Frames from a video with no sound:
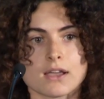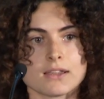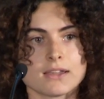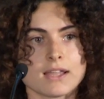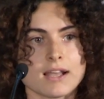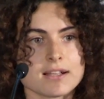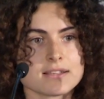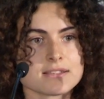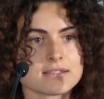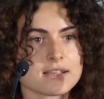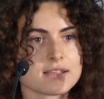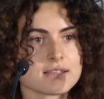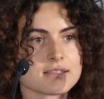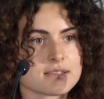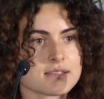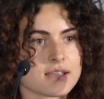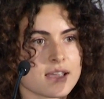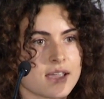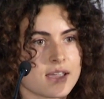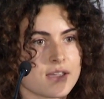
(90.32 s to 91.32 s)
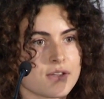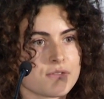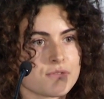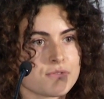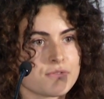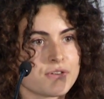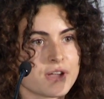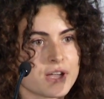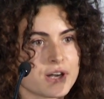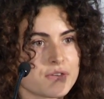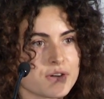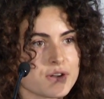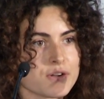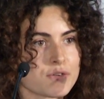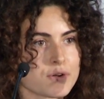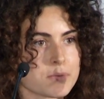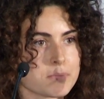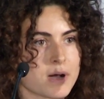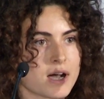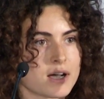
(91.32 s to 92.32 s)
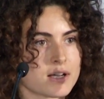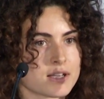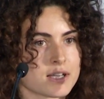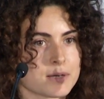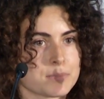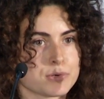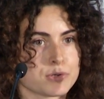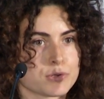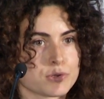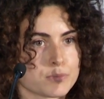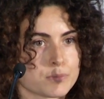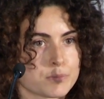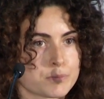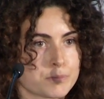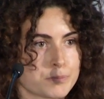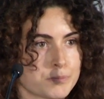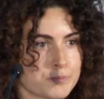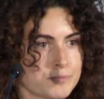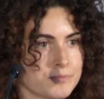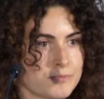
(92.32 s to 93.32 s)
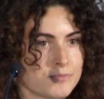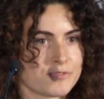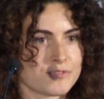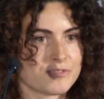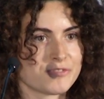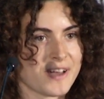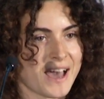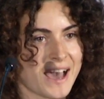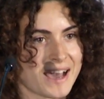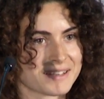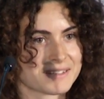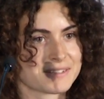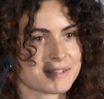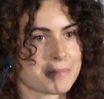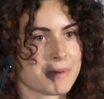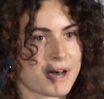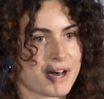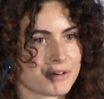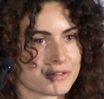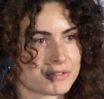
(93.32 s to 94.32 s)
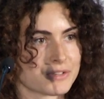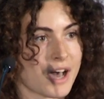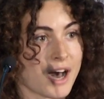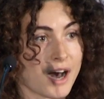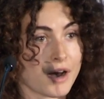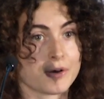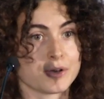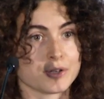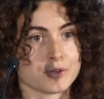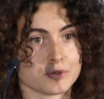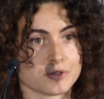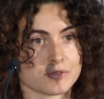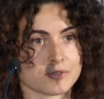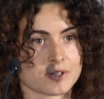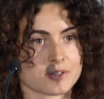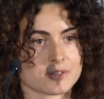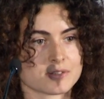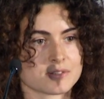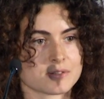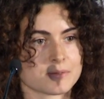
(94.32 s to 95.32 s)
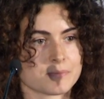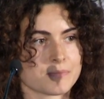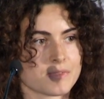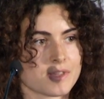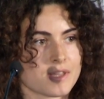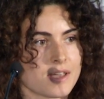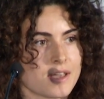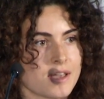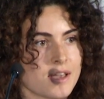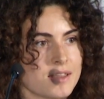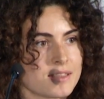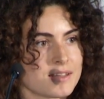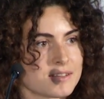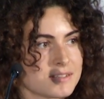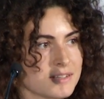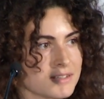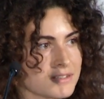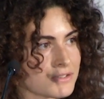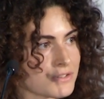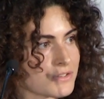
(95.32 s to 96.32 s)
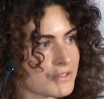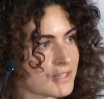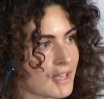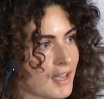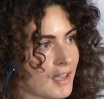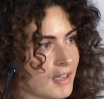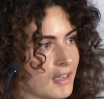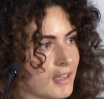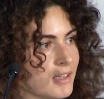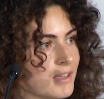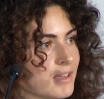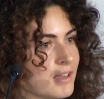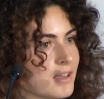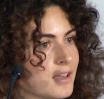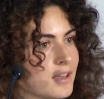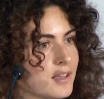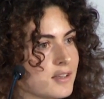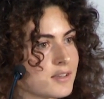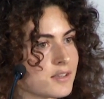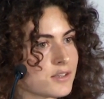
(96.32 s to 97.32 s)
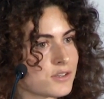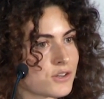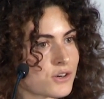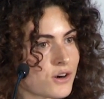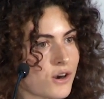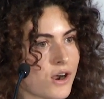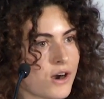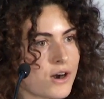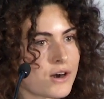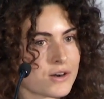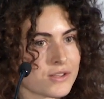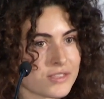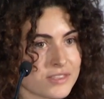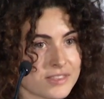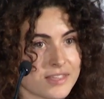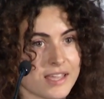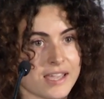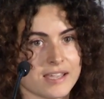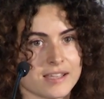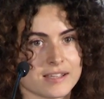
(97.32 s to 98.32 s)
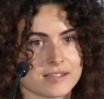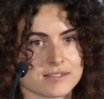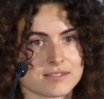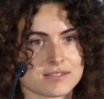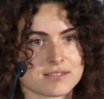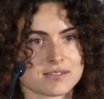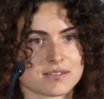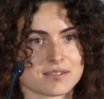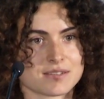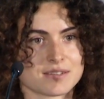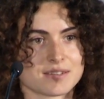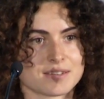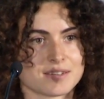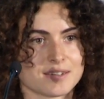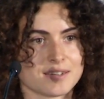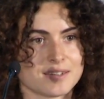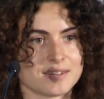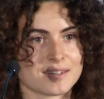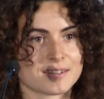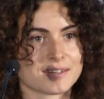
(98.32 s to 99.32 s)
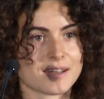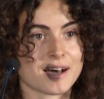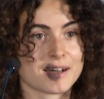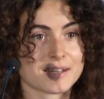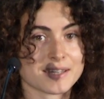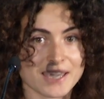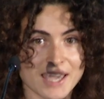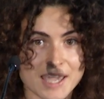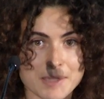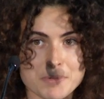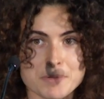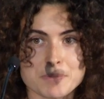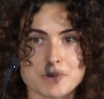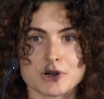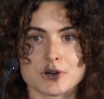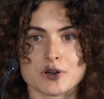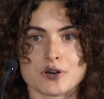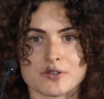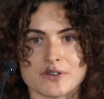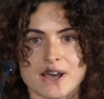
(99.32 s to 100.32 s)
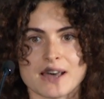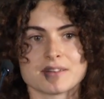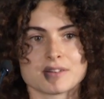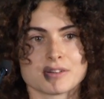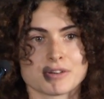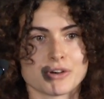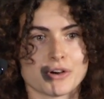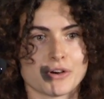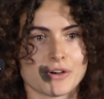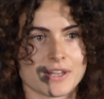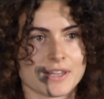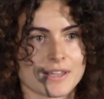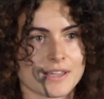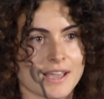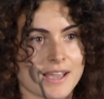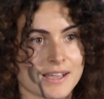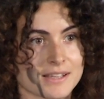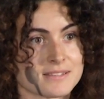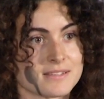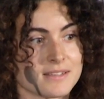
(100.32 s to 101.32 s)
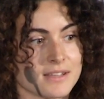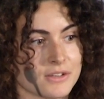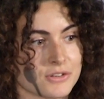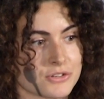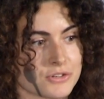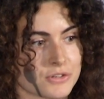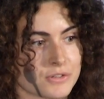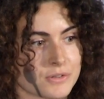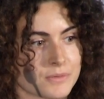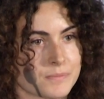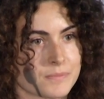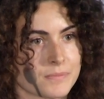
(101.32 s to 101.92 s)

tells us a very remarkable fact about our universe. That is to say that there are things that are capable of undergoing extinction.